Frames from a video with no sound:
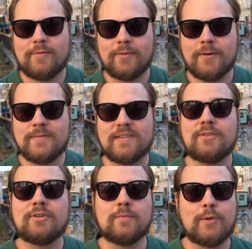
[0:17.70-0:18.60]
from
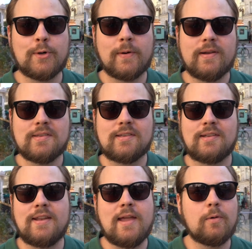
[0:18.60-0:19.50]
central Bucharest.
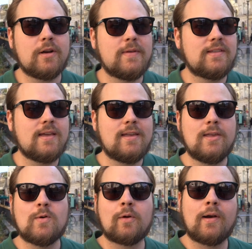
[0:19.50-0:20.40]
Today we're going to be taking
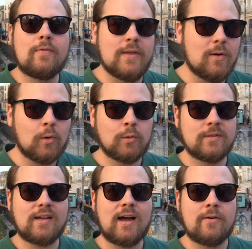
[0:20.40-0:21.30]
you around the Old
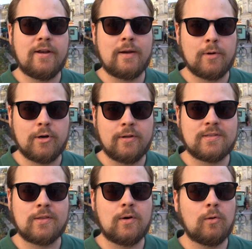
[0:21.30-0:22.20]
Town neighborhood.
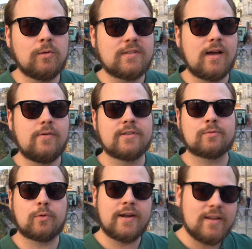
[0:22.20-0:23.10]
So the Old Town is
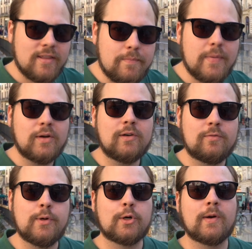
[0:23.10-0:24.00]
right in the middle
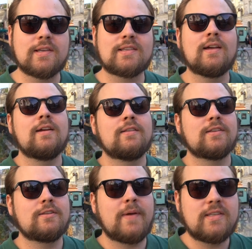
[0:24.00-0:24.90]
of Bucharest. This
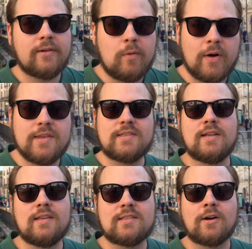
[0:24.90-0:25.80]
is basically where the
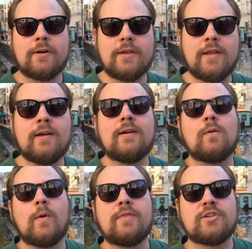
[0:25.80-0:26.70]
city started
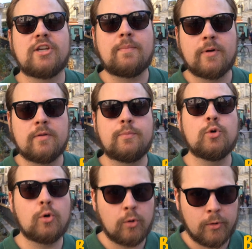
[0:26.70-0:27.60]
when the shepherd
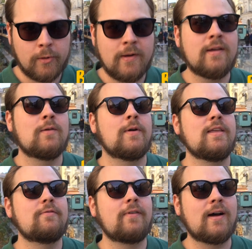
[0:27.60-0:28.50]
Bucur, when
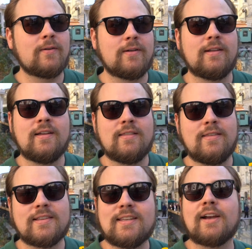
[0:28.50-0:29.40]
he found
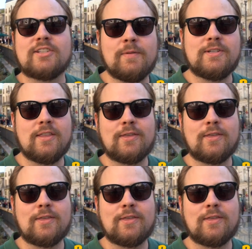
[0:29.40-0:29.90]
this section which he